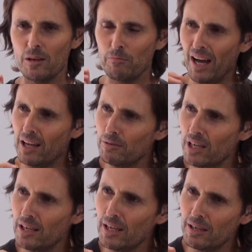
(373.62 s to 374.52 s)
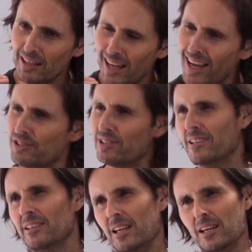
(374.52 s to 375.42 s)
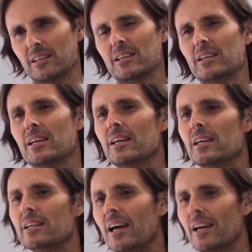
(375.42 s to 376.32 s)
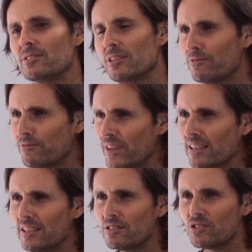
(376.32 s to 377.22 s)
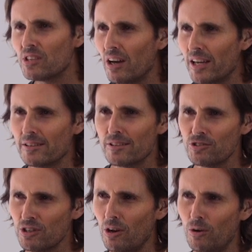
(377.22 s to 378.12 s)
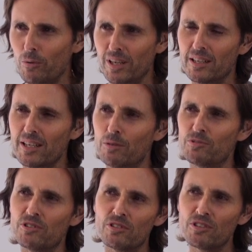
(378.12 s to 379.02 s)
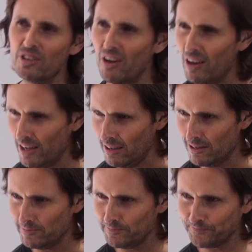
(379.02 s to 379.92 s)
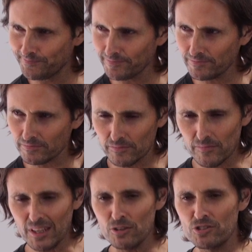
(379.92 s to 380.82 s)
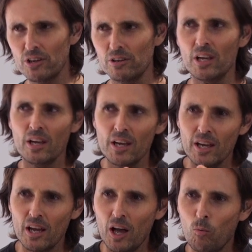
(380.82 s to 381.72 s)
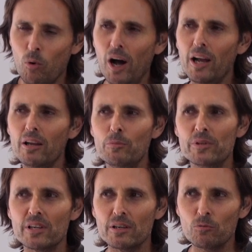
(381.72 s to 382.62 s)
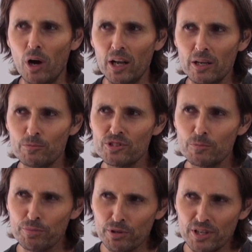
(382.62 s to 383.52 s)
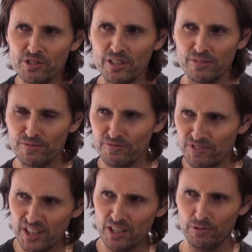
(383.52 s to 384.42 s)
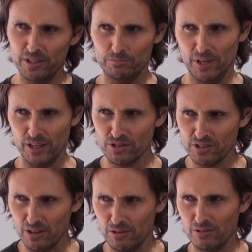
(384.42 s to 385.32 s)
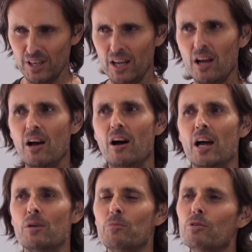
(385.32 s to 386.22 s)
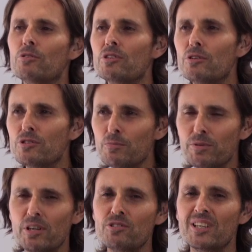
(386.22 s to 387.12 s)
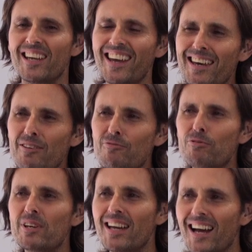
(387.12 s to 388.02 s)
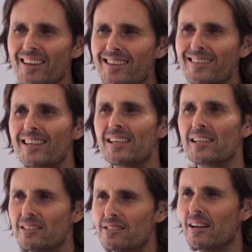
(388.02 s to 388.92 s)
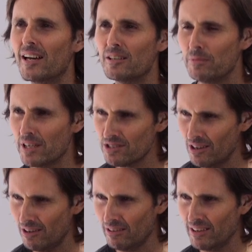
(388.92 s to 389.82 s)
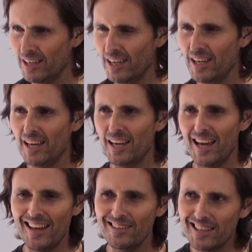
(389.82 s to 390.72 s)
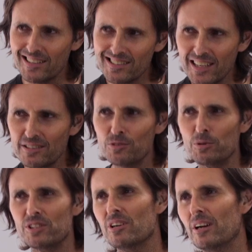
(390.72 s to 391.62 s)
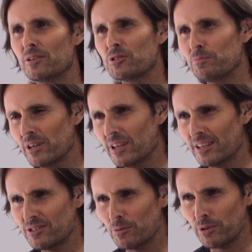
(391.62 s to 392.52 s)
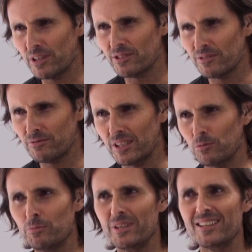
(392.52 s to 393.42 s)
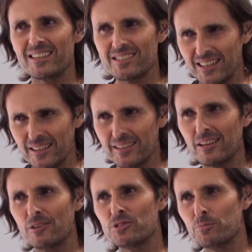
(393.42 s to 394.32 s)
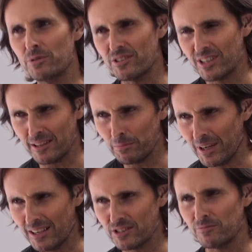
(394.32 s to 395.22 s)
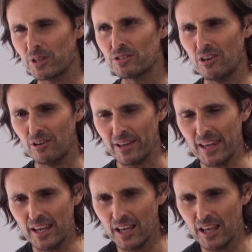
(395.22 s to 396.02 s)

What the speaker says: But larger than that, it has an effect inside of the soul when it comes to desire. Uh-huh. So while I'm suppressing fear in my soul, I am also suppressing every other thing inside of my soul. And the extent to which I suppress the fear will be the extent that I'll suppress other parts of my soul.